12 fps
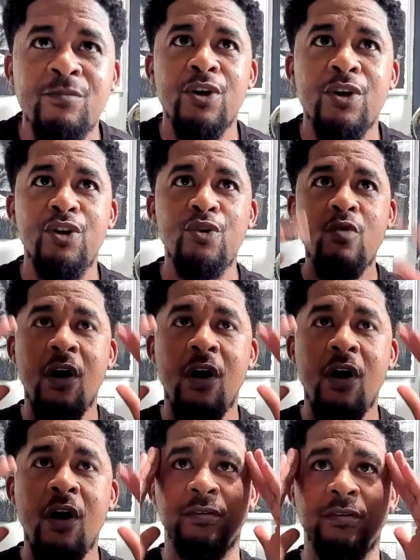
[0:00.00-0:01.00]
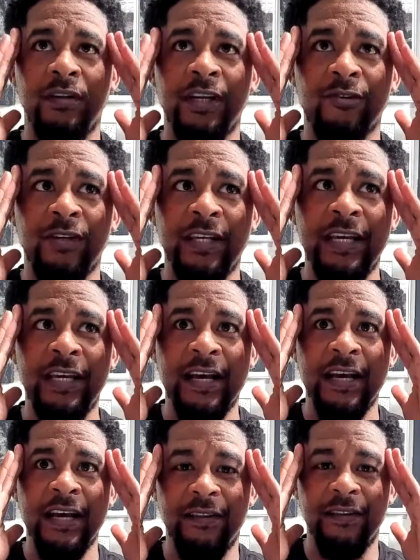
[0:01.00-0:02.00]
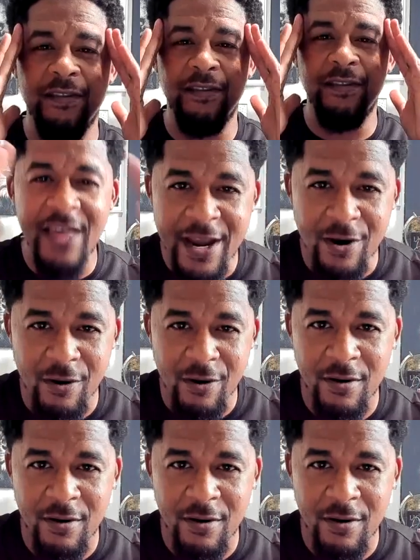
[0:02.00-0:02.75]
you are literally there.